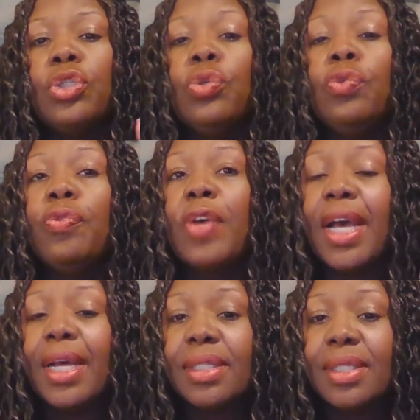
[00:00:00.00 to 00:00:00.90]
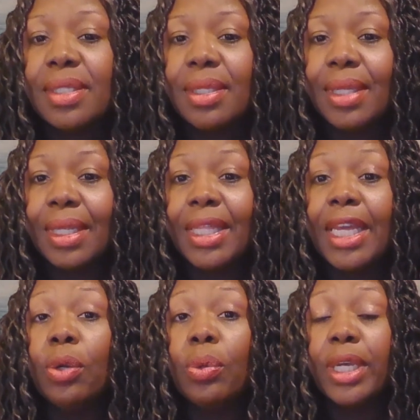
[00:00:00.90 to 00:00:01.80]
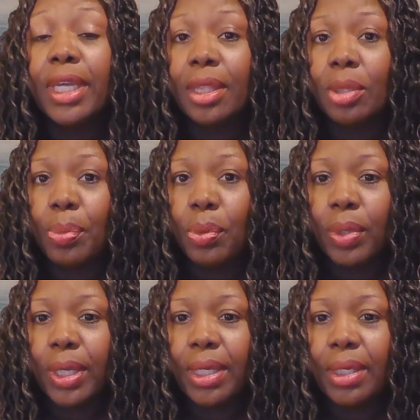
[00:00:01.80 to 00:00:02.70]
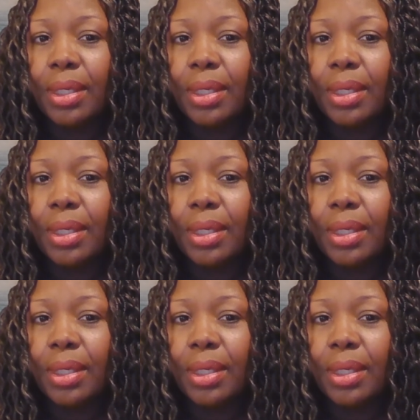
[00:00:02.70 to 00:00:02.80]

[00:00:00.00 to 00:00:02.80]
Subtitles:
too fast that they don't get the point.